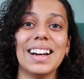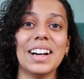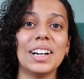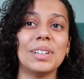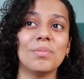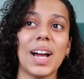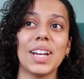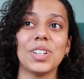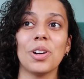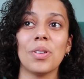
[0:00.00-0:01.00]

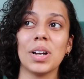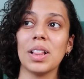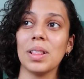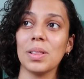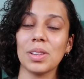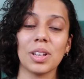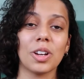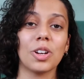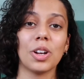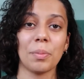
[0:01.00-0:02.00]
I know a
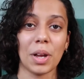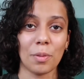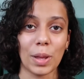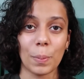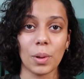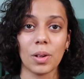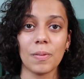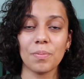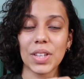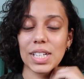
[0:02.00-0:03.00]
good amount of
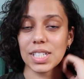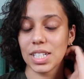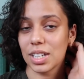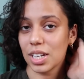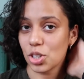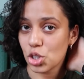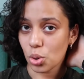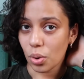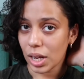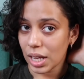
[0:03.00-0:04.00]
people that didn't
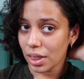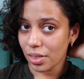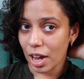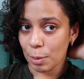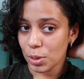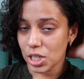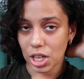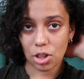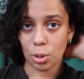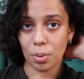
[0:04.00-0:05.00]
enjoy that
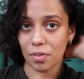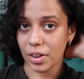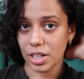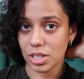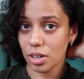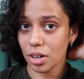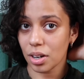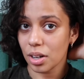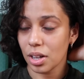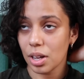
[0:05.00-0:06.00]
particular
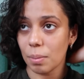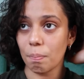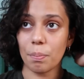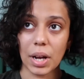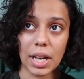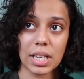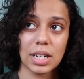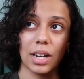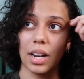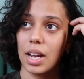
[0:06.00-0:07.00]
professor, but
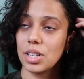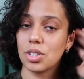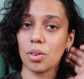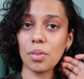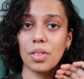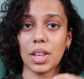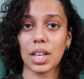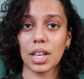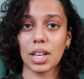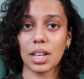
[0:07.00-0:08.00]
I don't
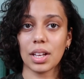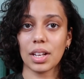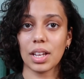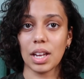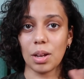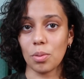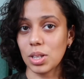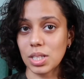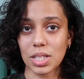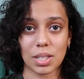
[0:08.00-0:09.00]
think he
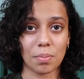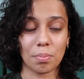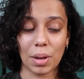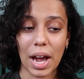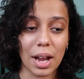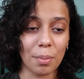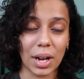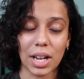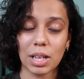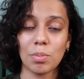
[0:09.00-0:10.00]
was bad
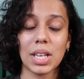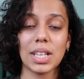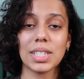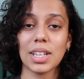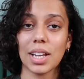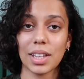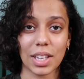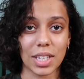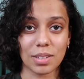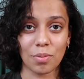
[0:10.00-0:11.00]
by any means. I
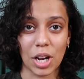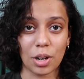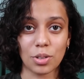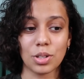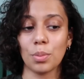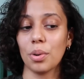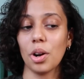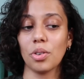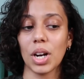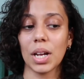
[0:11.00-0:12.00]
think he's vital to the
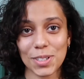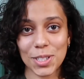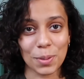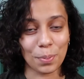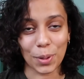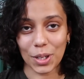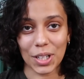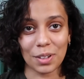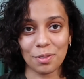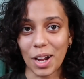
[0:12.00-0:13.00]
program. He was a
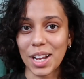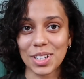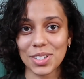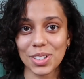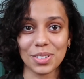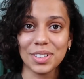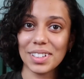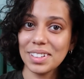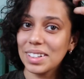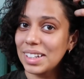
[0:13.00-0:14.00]
pretty fine
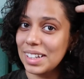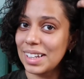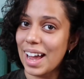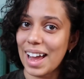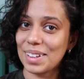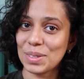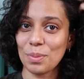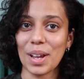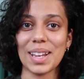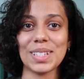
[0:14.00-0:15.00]
dude. He had his
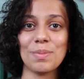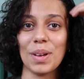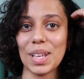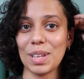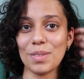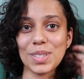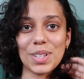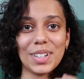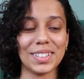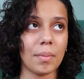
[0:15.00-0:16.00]
ways, but he was
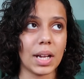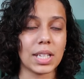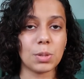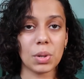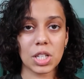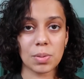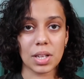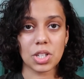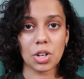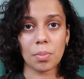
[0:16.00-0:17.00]
good. My spring
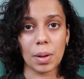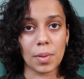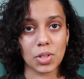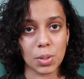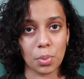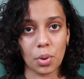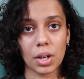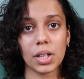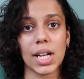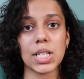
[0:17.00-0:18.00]
semester, my most
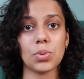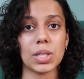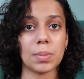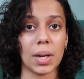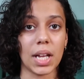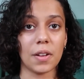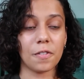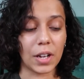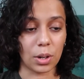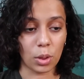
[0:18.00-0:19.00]
important class was my
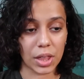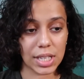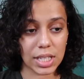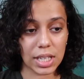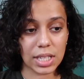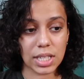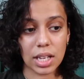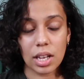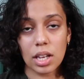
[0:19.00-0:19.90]
final thesis.